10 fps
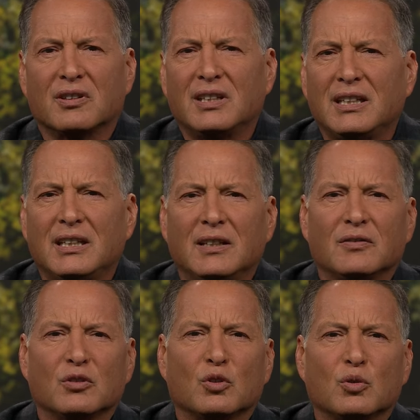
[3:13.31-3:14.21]

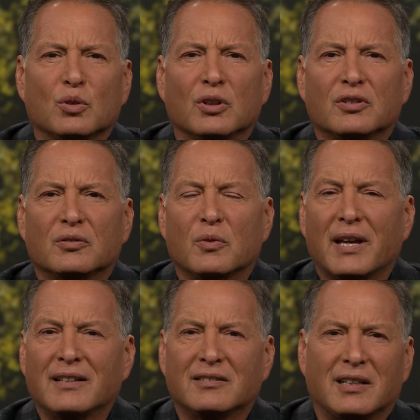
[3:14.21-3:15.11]
thieves and crooks, well,
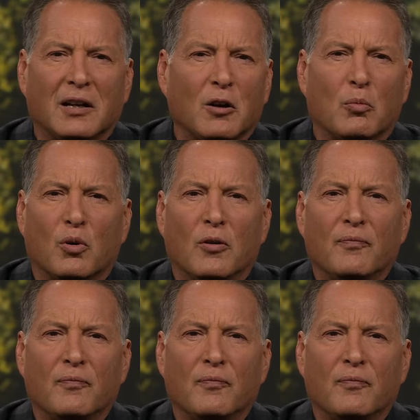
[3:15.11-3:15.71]
that's terrible.